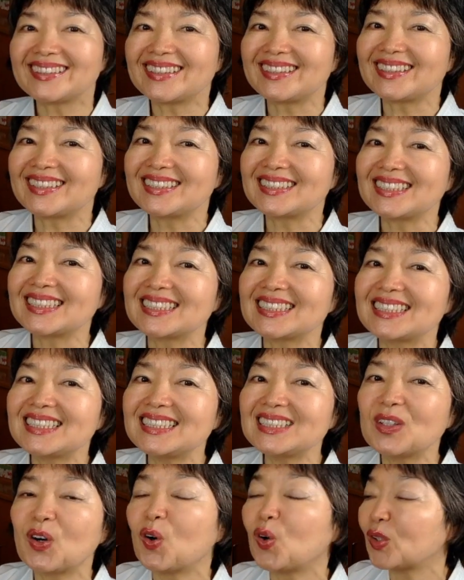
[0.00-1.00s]
This is in
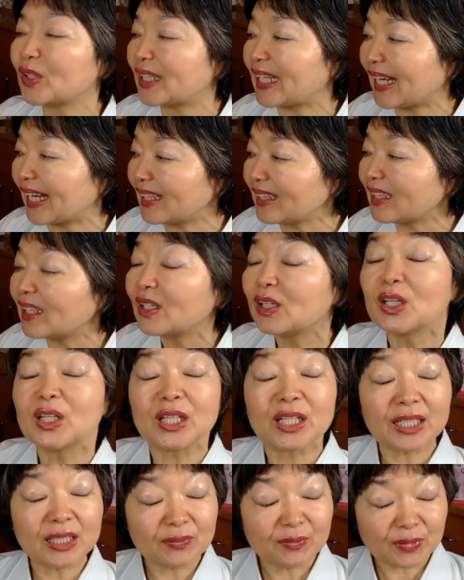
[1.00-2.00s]

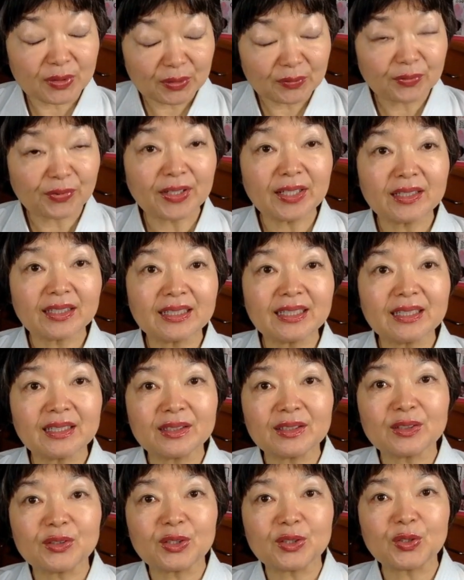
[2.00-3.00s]
front.
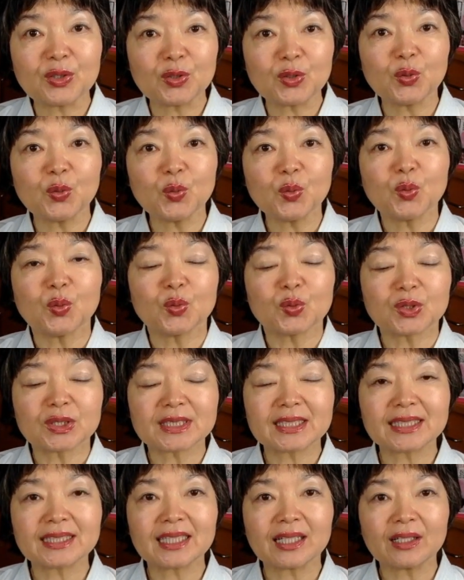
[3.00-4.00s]
You
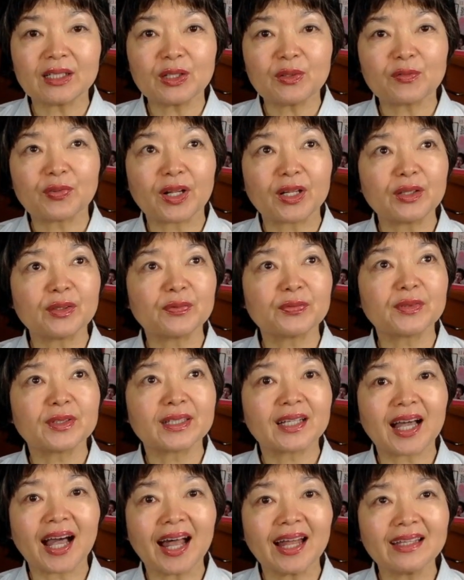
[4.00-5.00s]
sit down in front of the
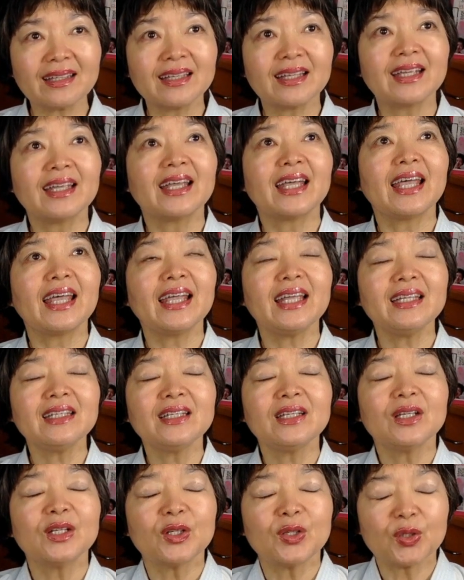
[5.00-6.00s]
God and
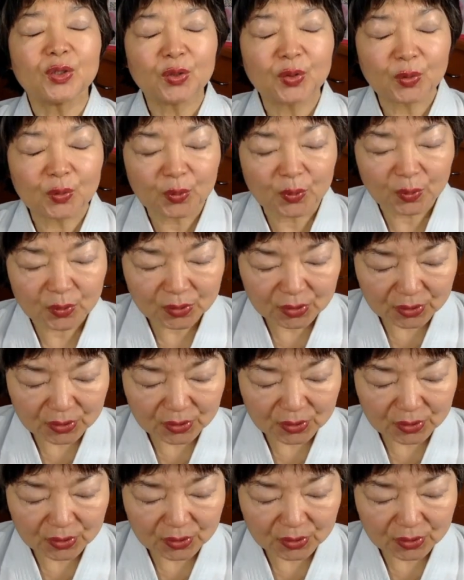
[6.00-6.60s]
you